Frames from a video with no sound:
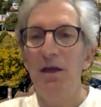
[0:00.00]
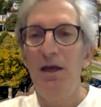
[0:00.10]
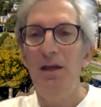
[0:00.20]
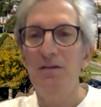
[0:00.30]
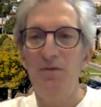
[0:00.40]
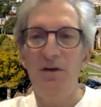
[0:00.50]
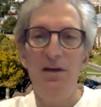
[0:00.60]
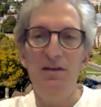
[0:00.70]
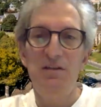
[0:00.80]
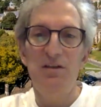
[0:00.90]
and it's very
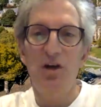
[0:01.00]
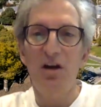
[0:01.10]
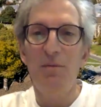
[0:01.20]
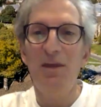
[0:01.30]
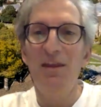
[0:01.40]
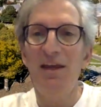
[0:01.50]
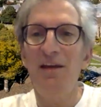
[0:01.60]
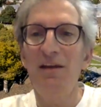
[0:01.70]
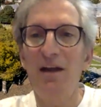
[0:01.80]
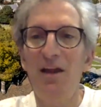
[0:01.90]
easy to talk about that
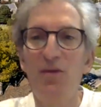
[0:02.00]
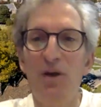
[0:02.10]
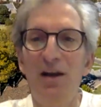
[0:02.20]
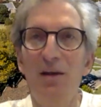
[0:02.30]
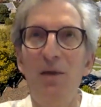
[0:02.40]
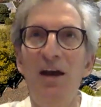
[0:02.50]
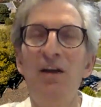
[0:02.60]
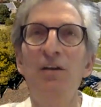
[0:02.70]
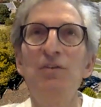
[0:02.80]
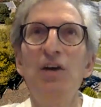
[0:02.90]
in a non-threatening
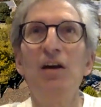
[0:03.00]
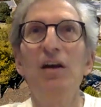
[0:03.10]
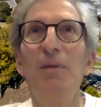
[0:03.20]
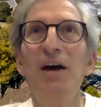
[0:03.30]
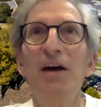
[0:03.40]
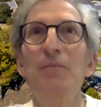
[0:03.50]
manner, talking about